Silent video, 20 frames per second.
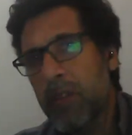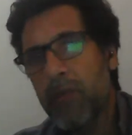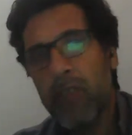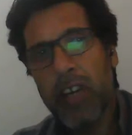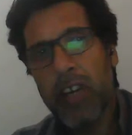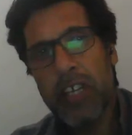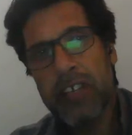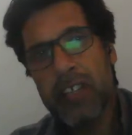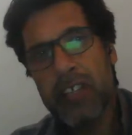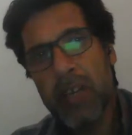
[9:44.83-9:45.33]

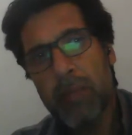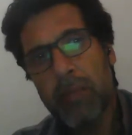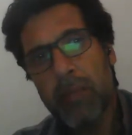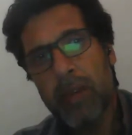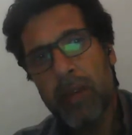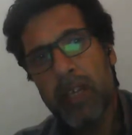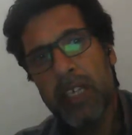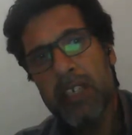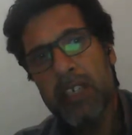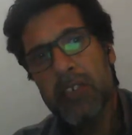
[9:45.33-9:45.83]
For
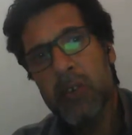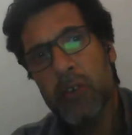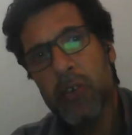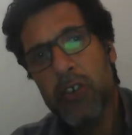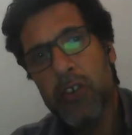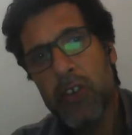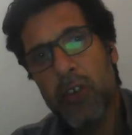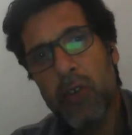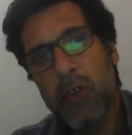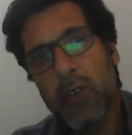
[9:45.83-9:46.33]
example, his
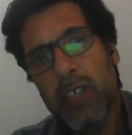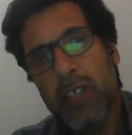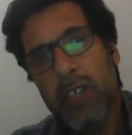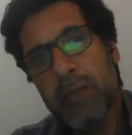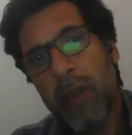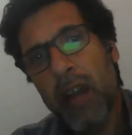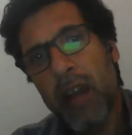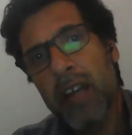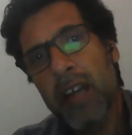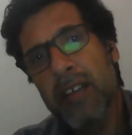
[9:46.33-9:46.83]
social role
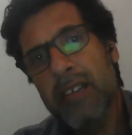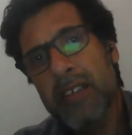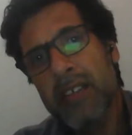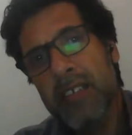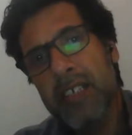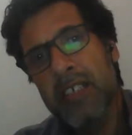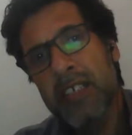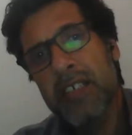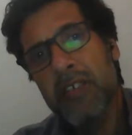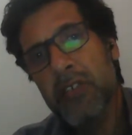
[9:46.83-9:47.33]
demands
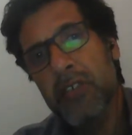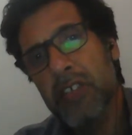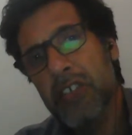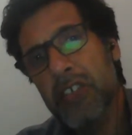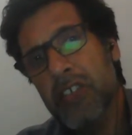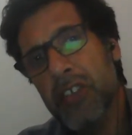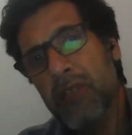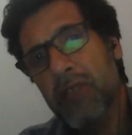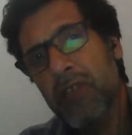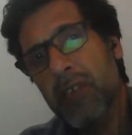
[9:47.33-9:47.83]

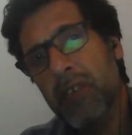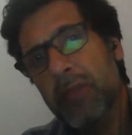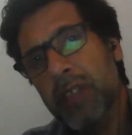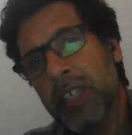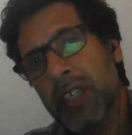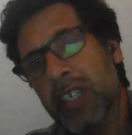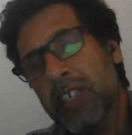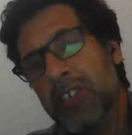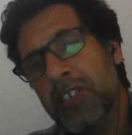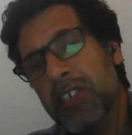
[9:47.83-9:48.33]
dissociation from
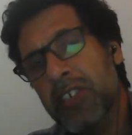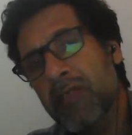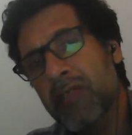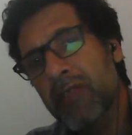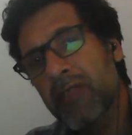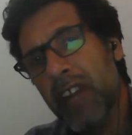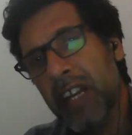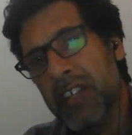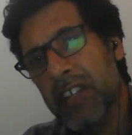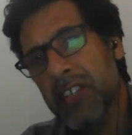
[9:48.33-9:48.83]
the Christian
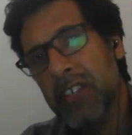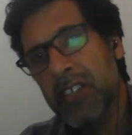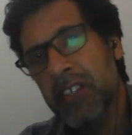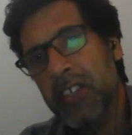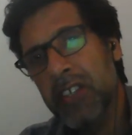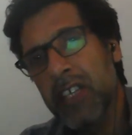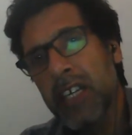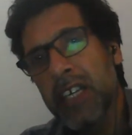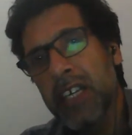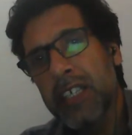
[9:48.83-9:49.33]

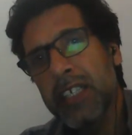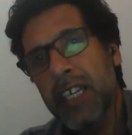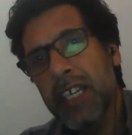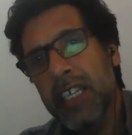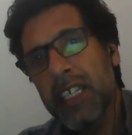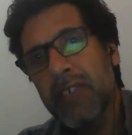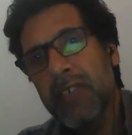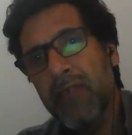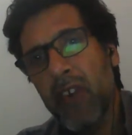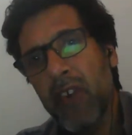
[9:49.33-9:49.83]
faction,
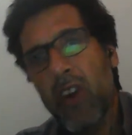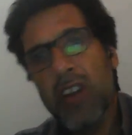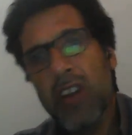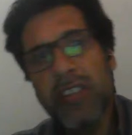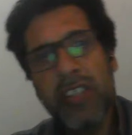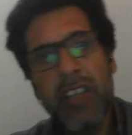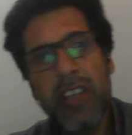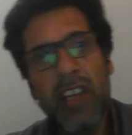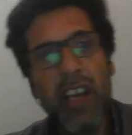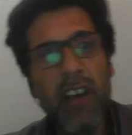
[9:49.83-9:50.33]
yet he
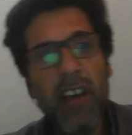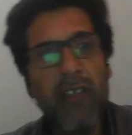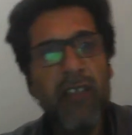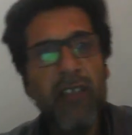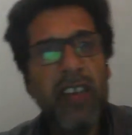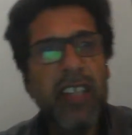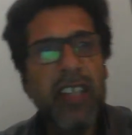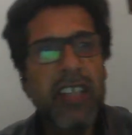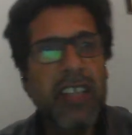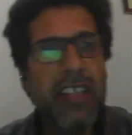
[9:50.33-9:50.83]
falls in
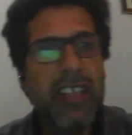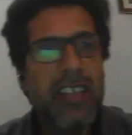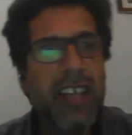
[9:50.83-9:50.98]
love with